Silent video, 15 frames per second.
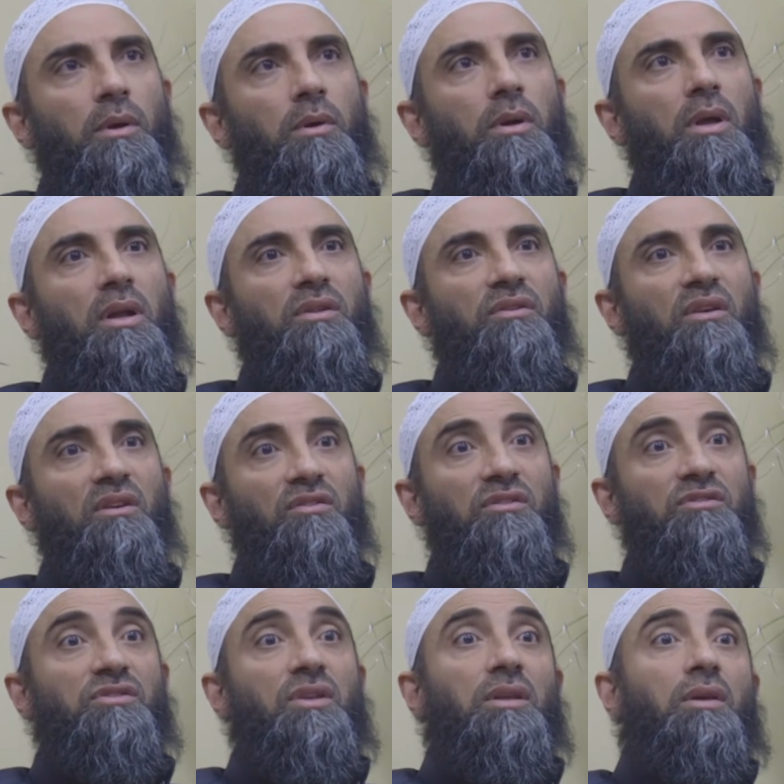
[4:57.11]

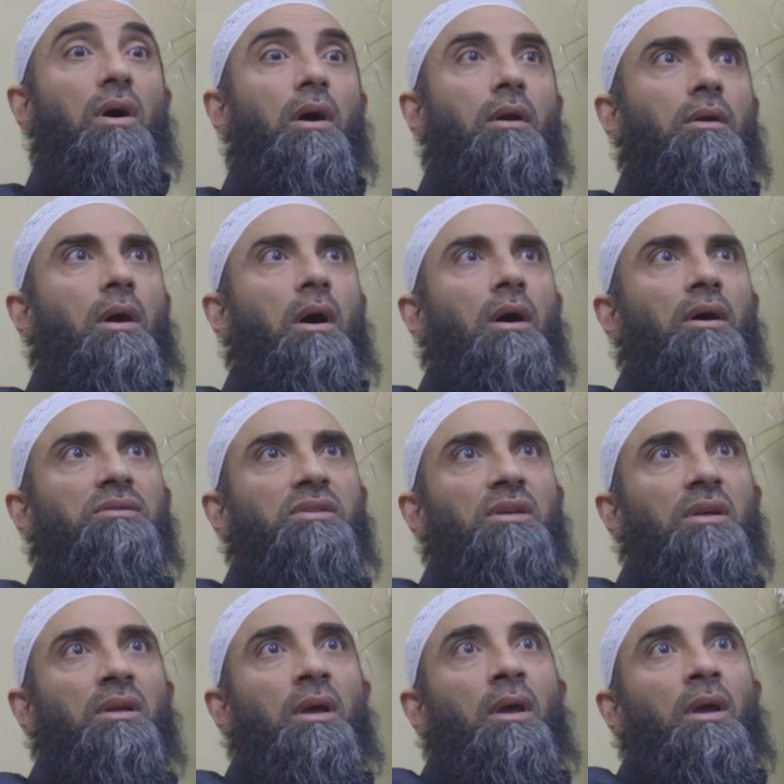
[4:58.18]
organizations that are
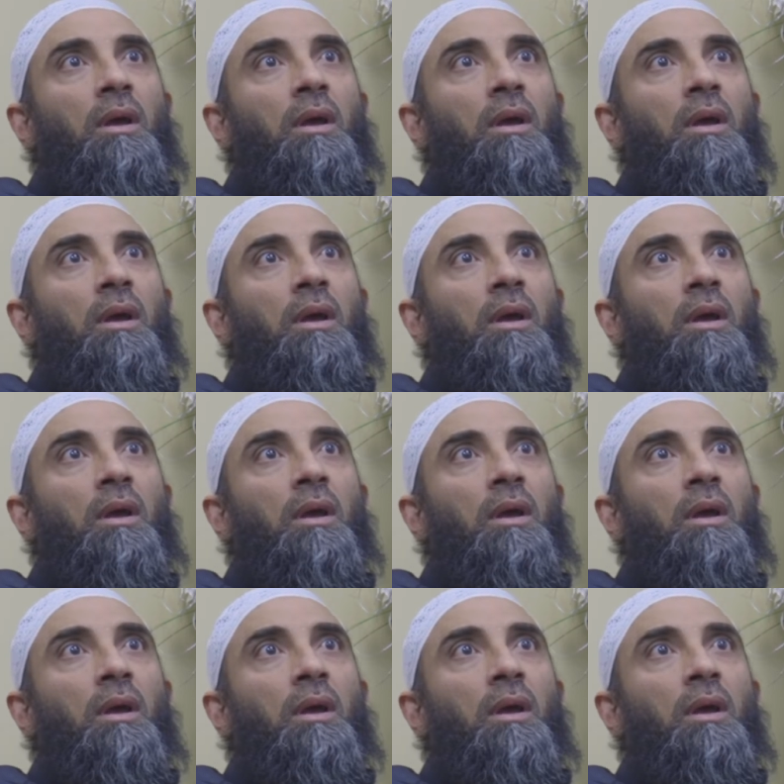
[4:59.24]
causing